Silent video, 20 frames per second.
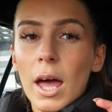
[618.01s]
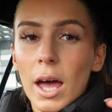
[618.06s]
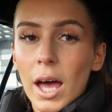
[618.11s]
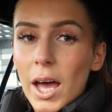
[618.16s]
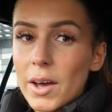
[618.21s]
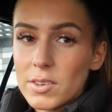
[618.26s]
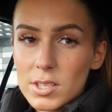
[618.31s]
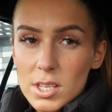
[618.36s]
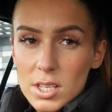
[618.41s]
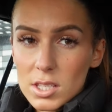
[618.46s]

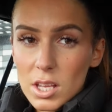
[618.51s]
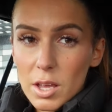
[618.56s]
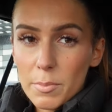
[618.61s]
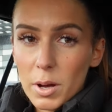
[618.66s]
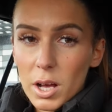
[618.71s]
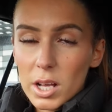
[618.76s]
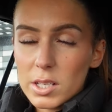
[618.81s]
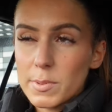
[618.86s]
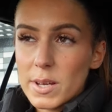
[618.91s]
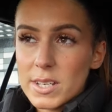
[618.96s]
ever since I
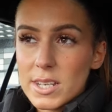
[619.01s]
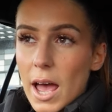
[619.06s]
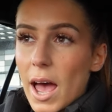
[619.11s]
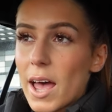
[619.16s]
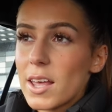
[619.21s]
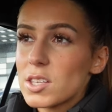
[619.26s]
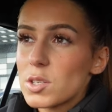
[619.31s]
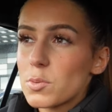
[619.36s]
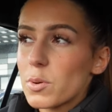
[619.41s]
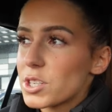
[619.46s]
passed my
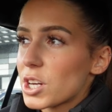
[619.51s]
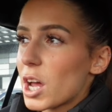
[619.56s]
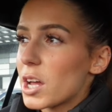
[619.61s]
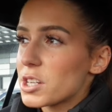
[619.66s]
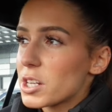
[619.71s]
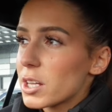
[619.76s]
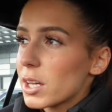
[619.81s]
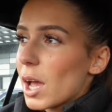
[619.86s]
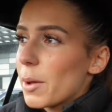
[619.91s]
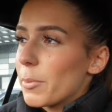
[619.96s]
test, which
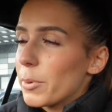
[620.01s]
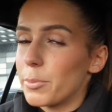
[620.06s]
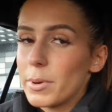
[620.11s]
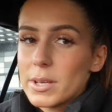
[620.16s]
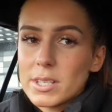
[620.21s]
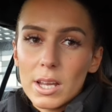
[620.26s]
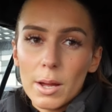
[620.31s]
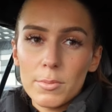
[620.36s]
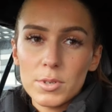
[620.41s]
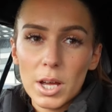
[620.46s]
actually came off my
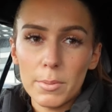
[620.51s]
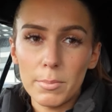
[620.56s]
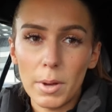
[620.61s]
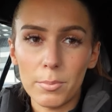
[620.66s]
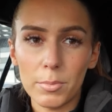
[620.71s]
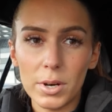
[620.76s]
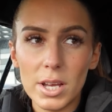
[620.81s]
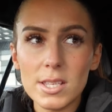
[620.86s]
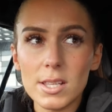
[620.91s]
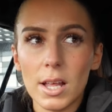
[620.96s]
Snapchat
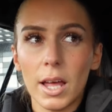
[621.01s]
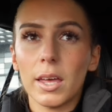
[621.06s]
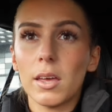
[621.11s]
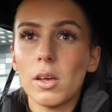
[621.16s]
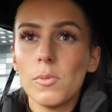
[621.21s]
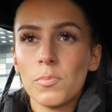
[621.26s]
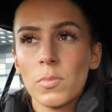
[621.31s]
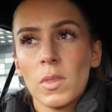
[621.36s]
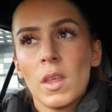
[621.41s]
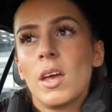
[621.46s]
memories like
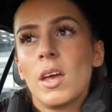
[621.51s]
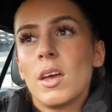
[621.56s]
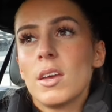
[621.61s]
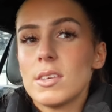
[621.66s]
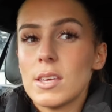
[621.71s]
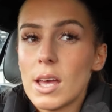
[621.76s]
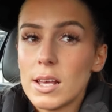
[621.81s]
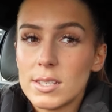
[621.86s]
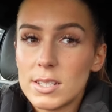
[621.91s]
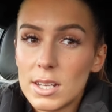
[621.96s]

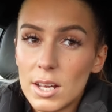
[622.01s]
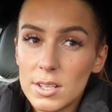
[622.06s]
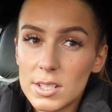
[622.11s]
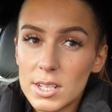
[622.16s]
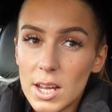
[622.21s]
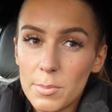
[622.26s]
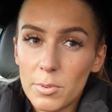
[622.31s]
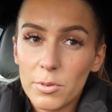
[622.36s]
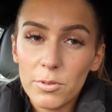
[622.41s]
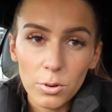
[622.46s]
yesterday, the
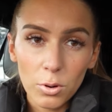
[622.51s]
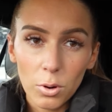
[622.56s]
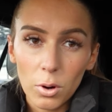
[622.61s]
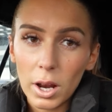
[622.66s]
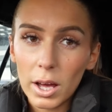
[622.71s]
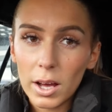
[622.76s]
day before.